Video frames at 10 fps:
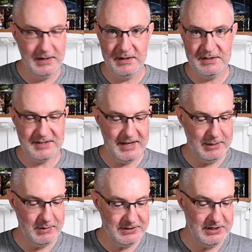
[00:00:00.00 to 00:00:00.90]
Staying
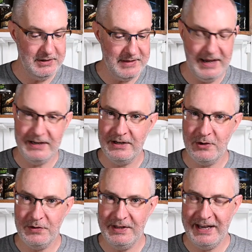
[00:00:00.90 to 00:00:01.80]
with 2 then, and
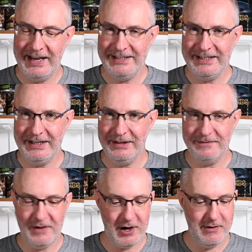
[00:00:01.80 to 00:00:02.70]
on the 18th
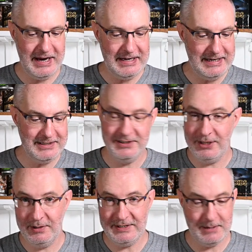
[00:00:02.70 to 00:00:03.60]
firing it needed
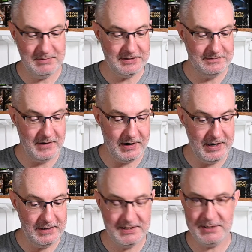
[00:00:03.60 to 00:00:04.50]
2 attempts to
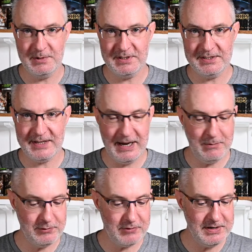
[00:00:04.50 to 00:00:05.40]
fire. This was the same
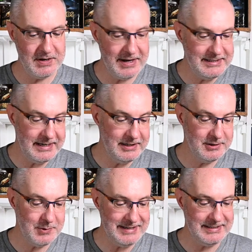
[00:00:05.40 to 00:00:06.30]
on run 19
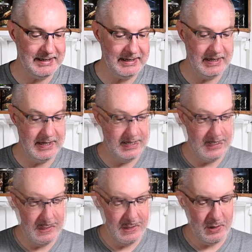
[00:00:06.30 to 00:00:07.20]
and 20.
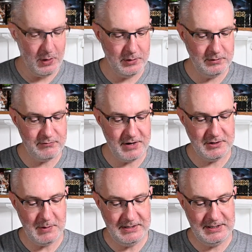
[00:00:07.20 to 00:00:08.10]
On run
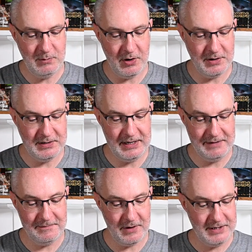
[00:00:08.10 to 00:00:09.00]
21
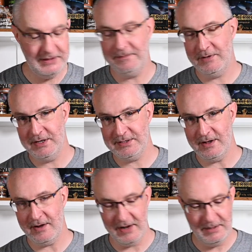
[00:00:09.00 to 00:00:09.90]
it fired the first
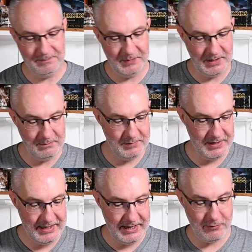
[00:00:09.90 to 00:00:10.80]
time,
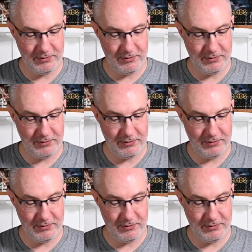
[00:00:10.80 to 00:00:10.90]
but here